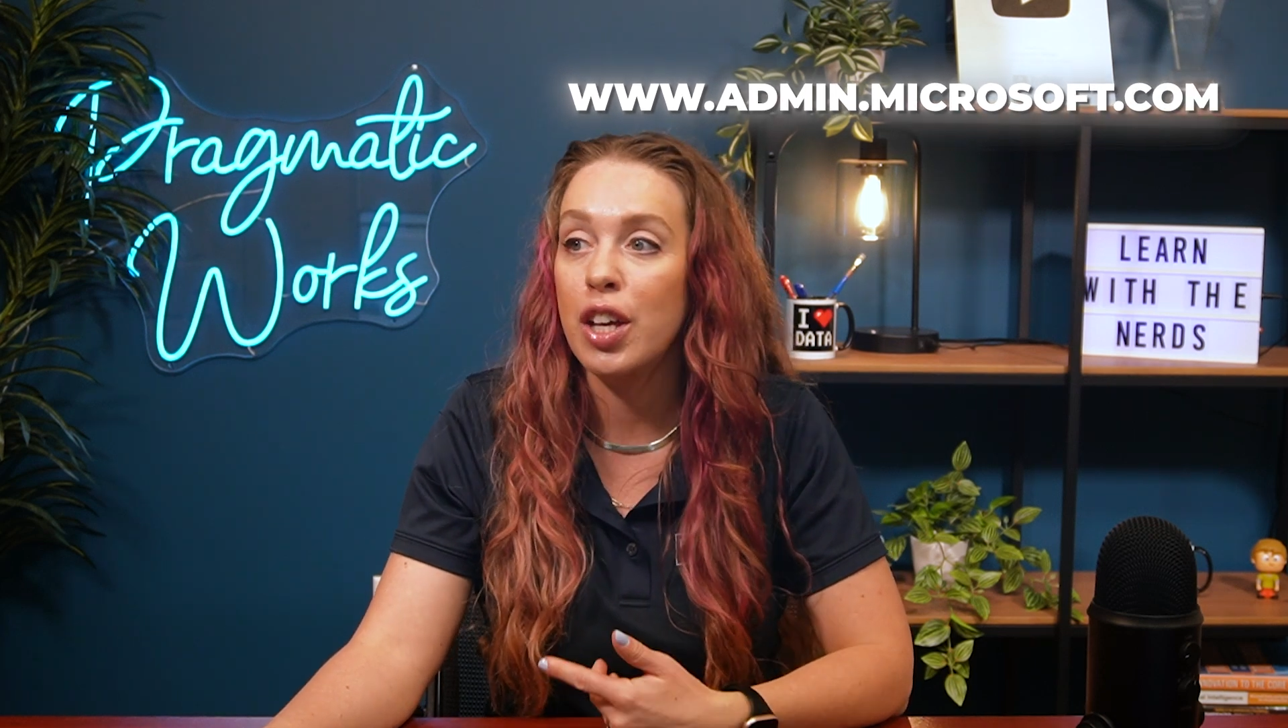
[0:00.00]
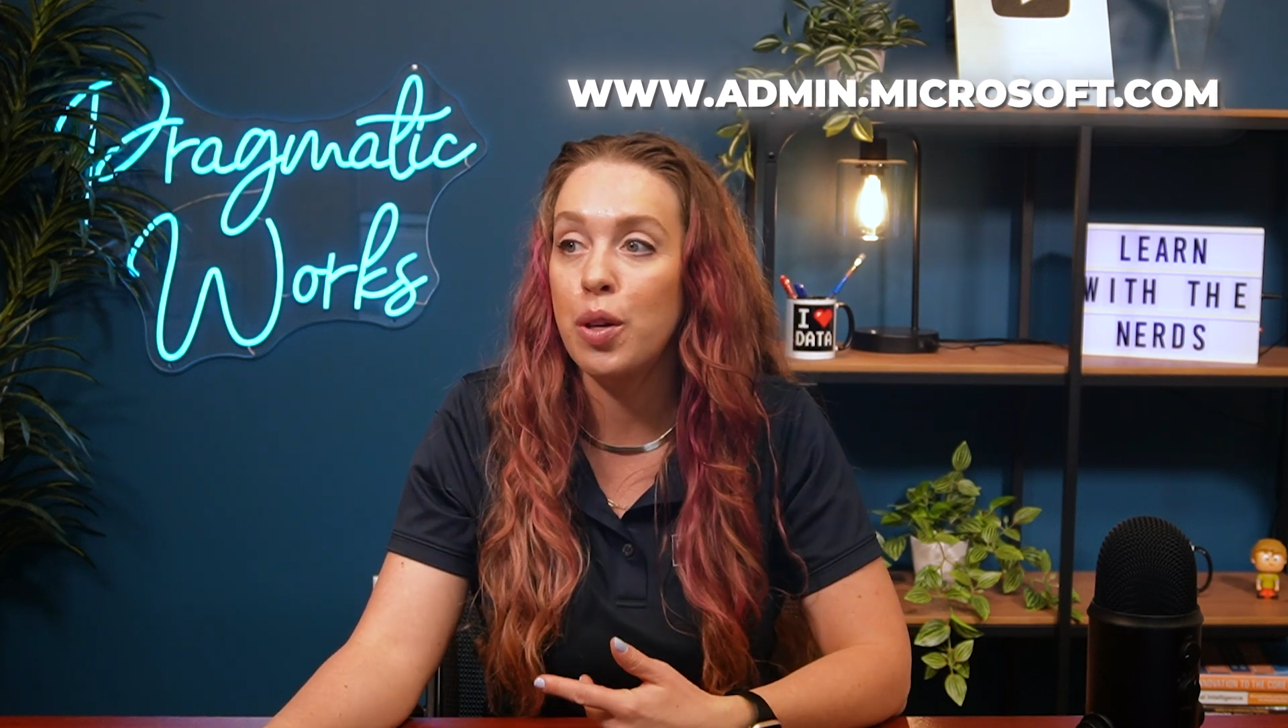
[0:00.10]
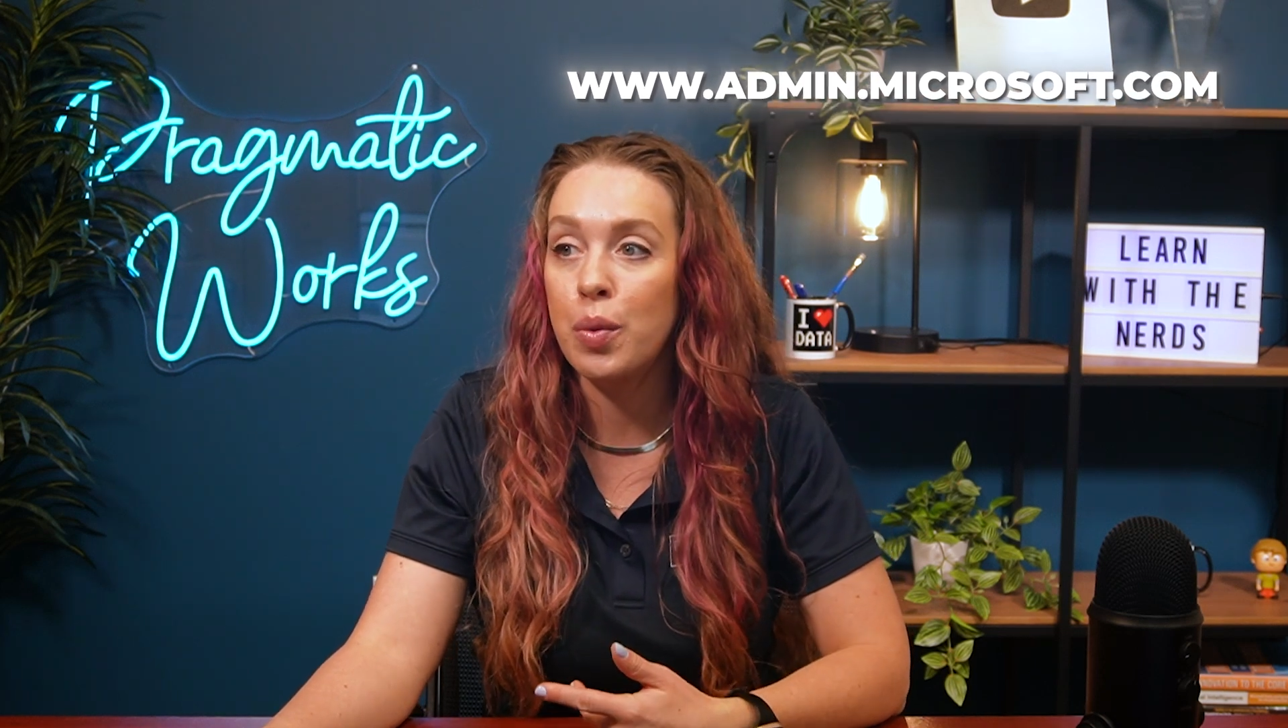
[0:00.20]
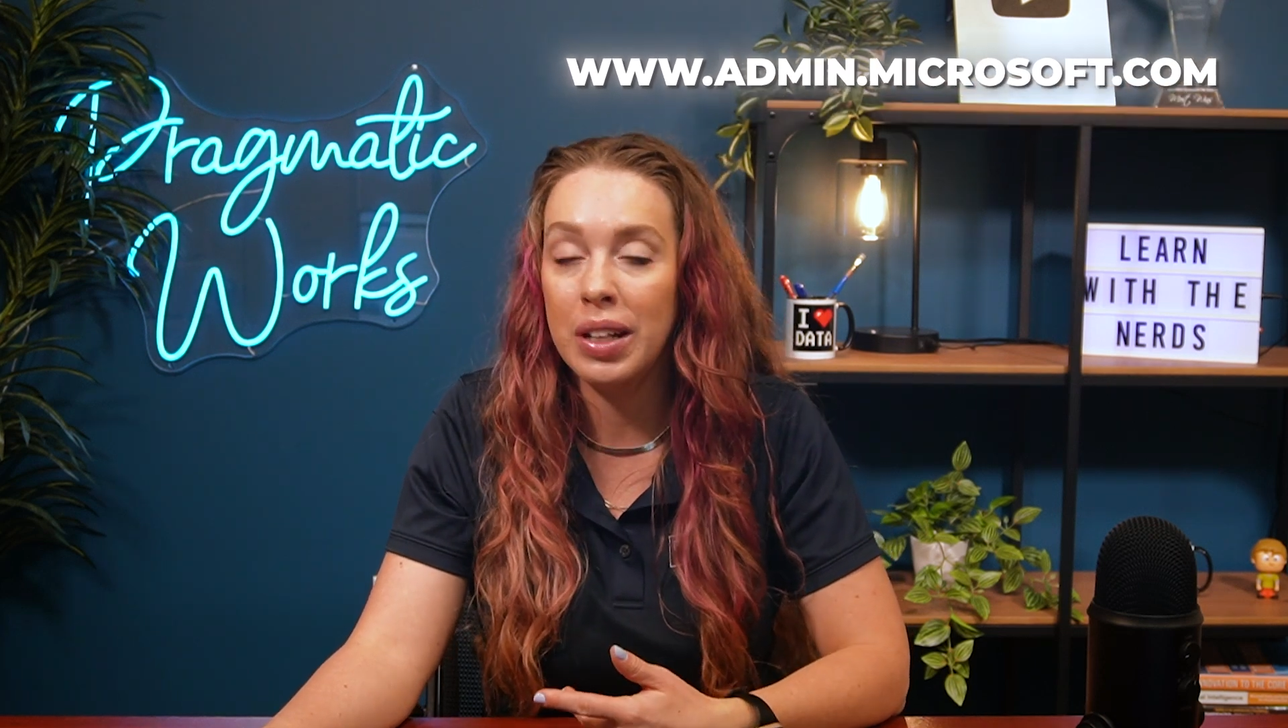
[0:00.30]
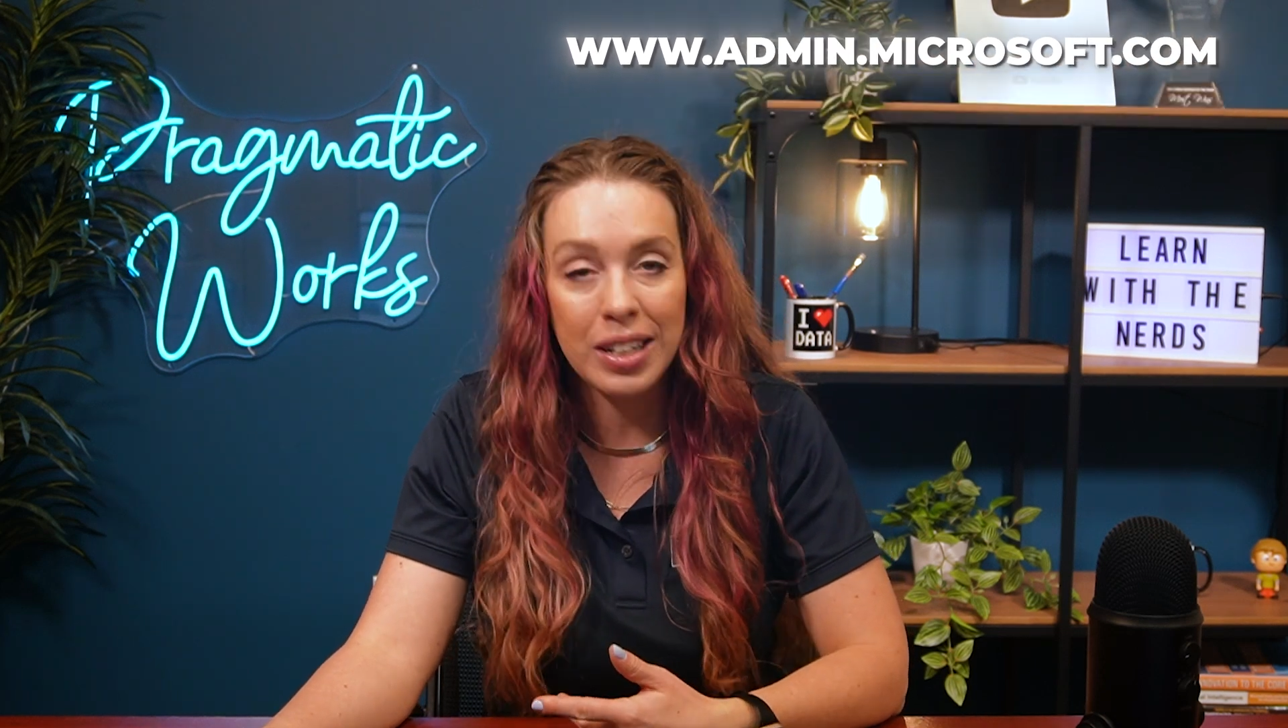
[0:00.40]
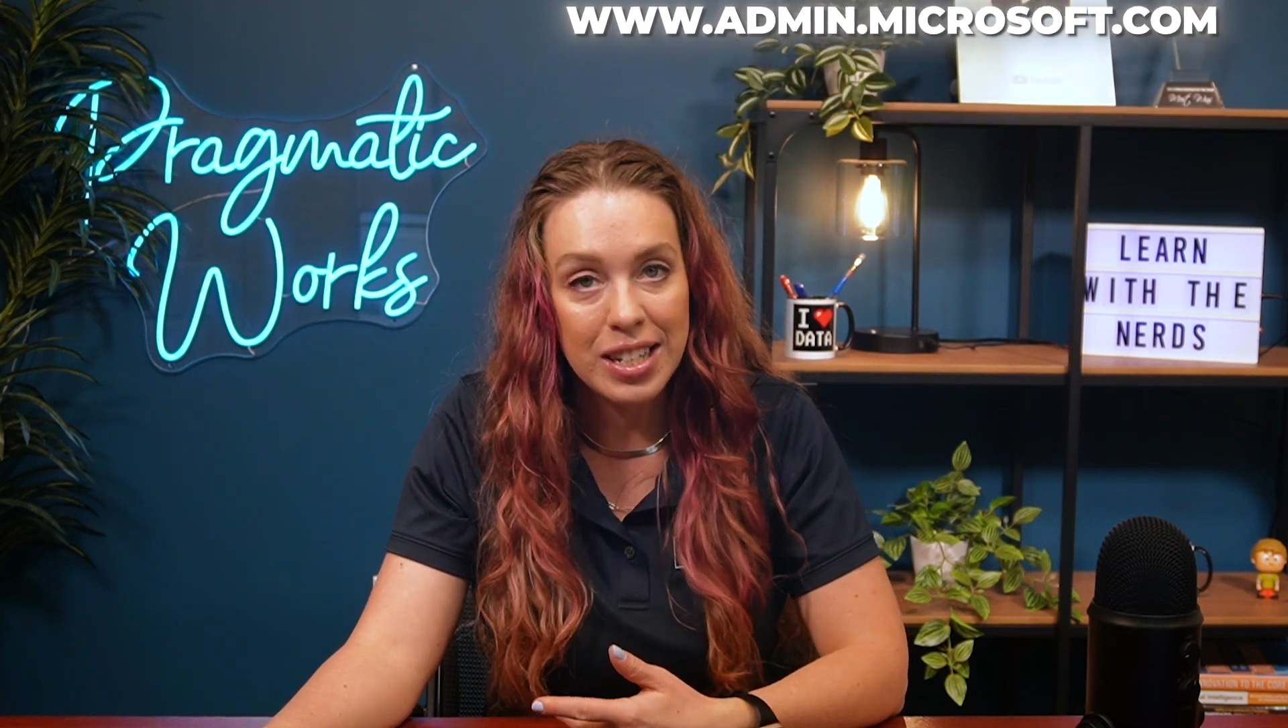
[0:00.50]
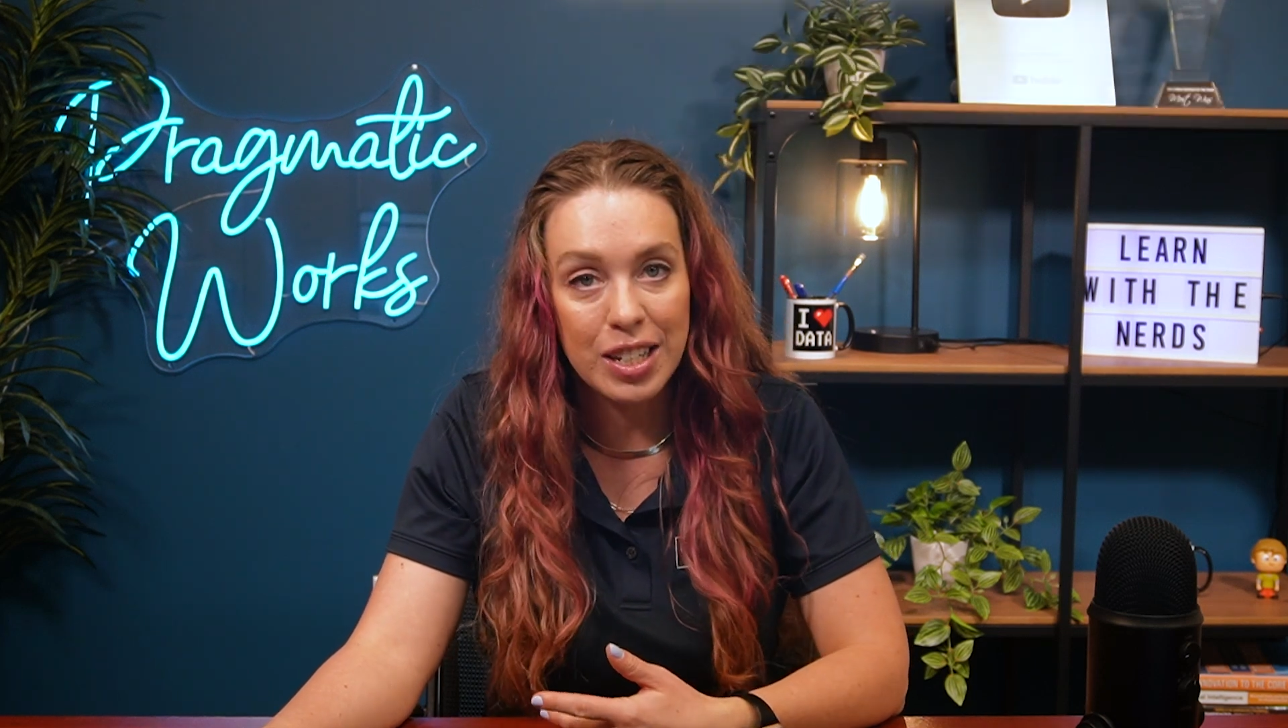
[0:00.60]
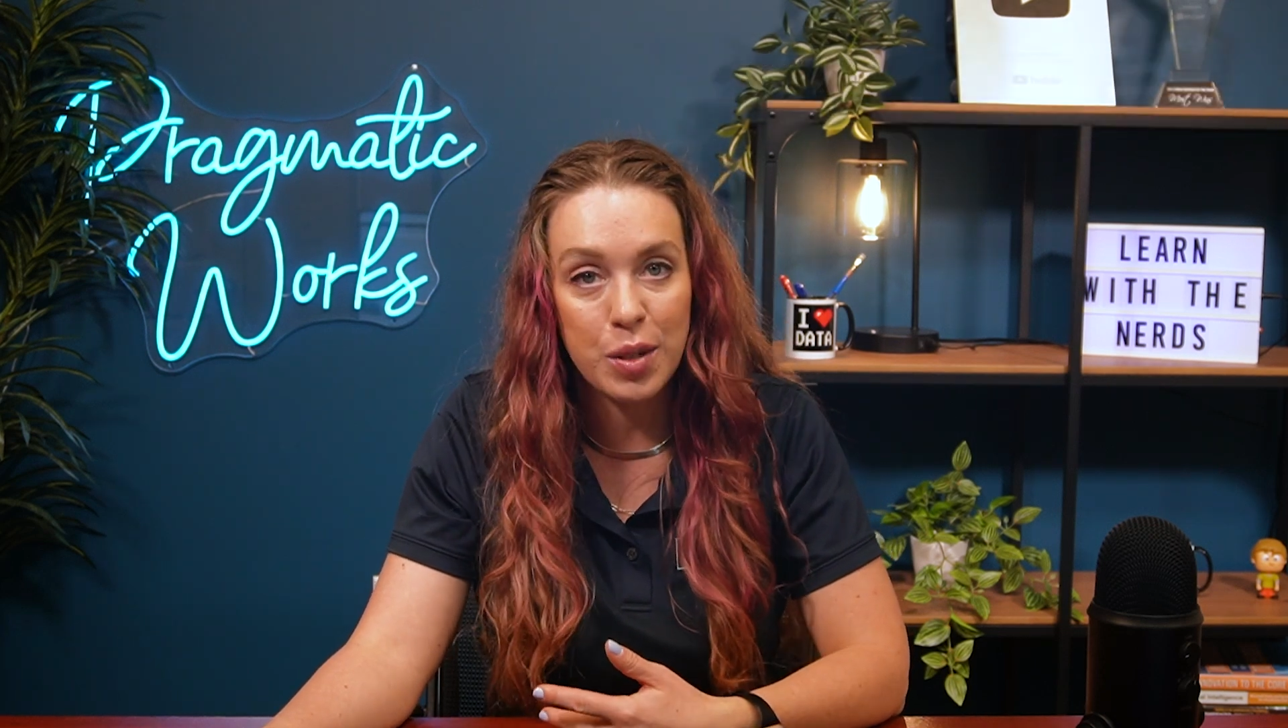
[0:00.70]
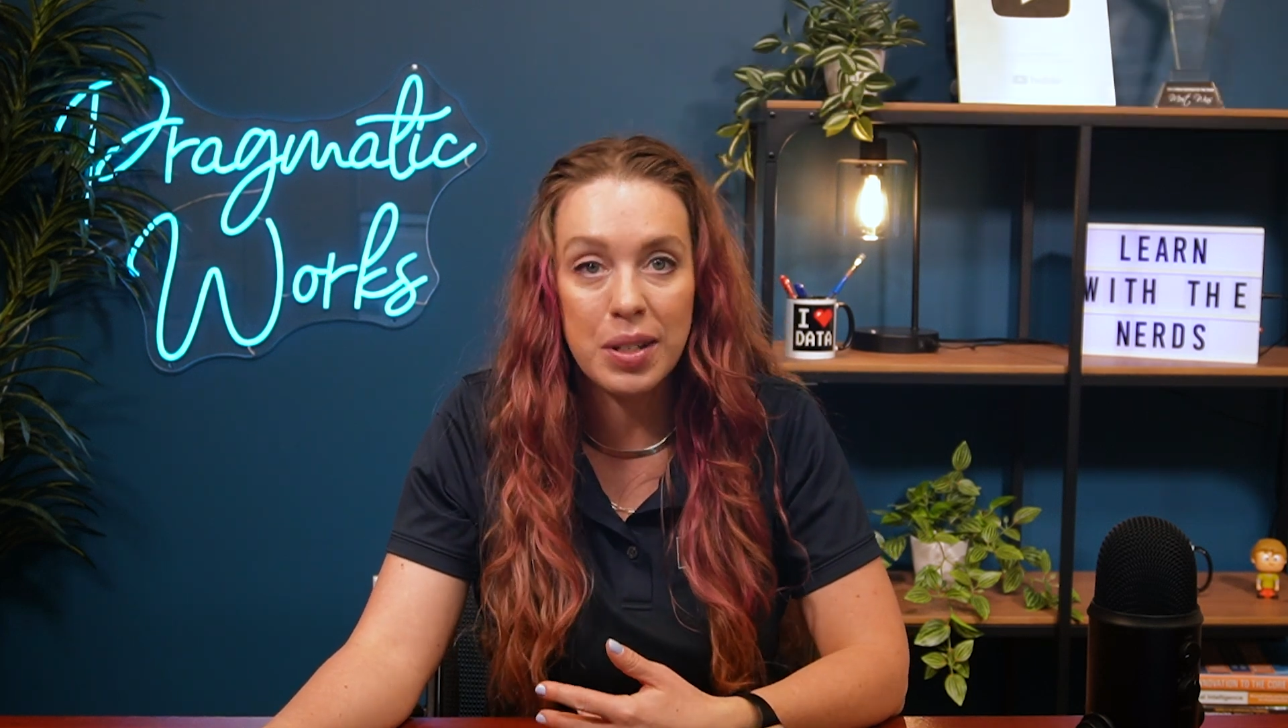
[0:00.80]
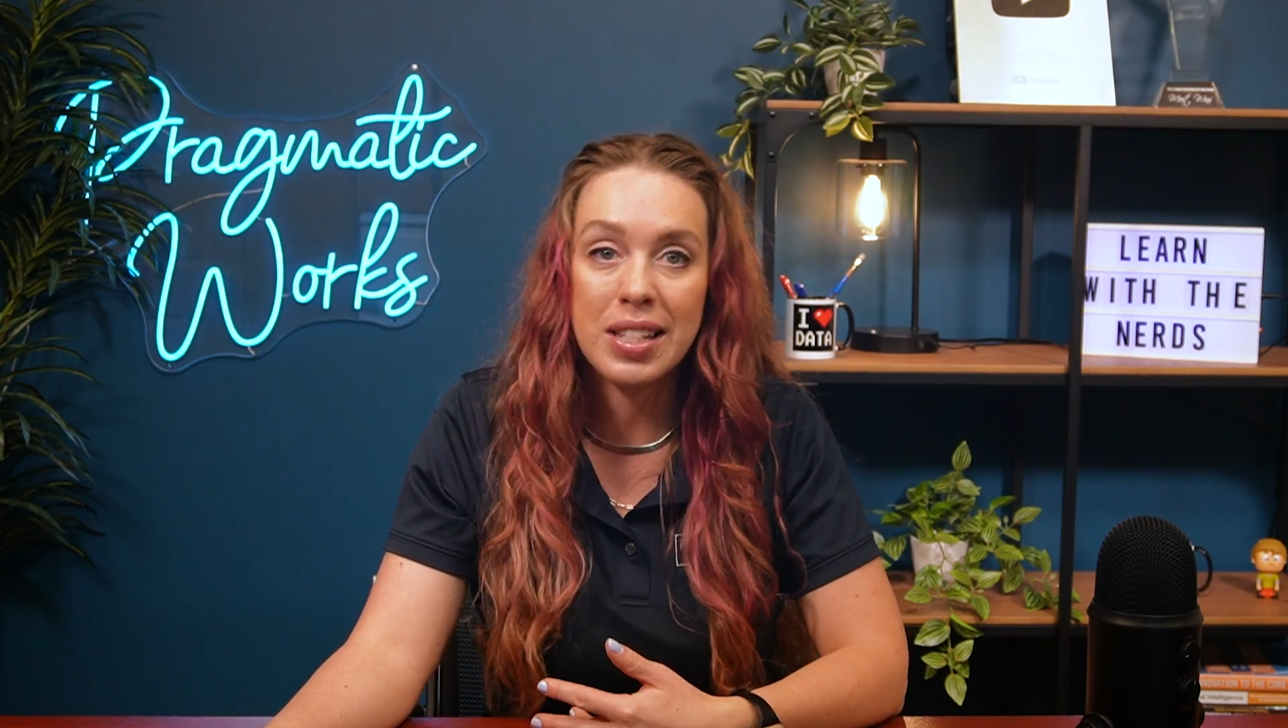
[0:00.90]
You will need to